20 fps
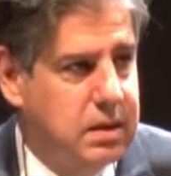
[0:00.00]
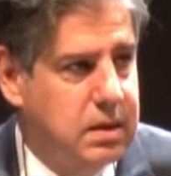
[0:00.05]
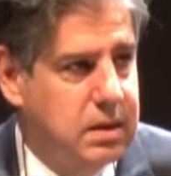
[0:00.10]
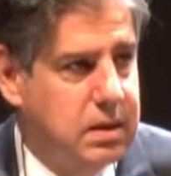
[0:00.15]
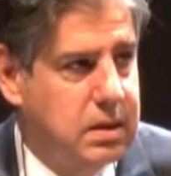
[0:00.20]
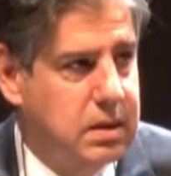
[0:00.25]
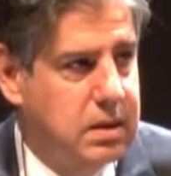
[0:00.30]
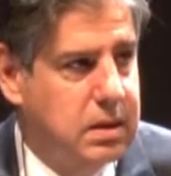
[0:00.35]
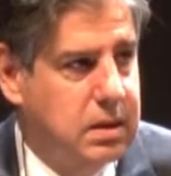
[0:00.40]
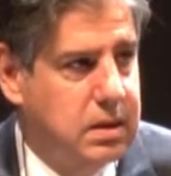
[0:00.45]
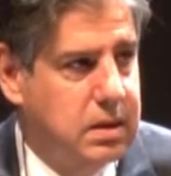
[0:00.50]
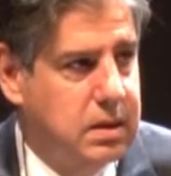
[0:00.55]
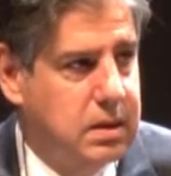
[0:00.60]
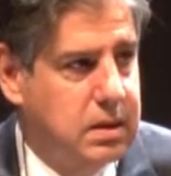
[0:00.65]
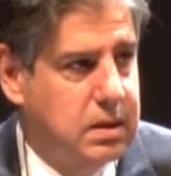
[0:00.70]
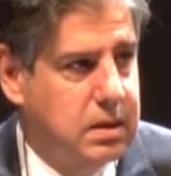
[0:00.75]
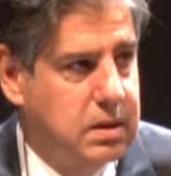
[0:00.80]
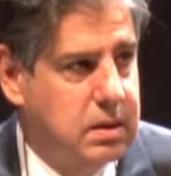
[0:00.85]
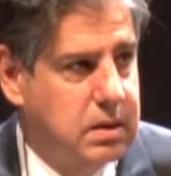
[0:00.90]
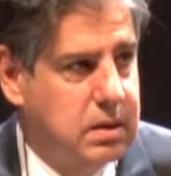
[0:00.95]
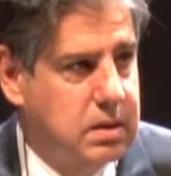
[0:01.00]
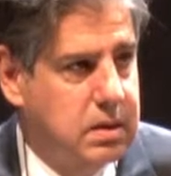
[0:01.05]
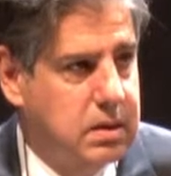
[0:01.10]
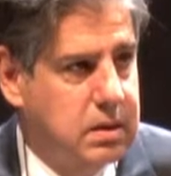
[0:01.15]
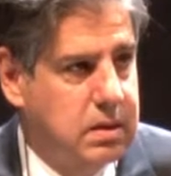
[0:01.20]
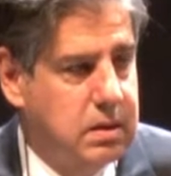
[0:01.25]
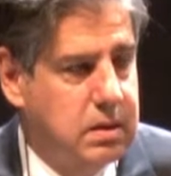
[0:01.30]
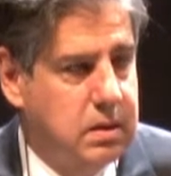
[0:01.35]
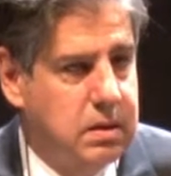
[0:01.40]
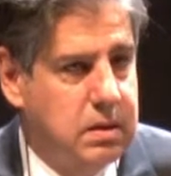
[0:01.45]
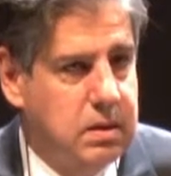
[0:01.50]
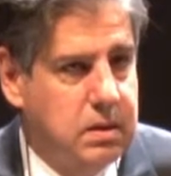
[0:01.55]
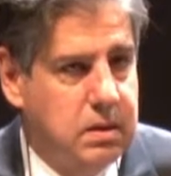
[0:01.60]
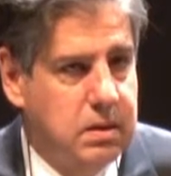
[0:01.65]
No one is speaking in this clip.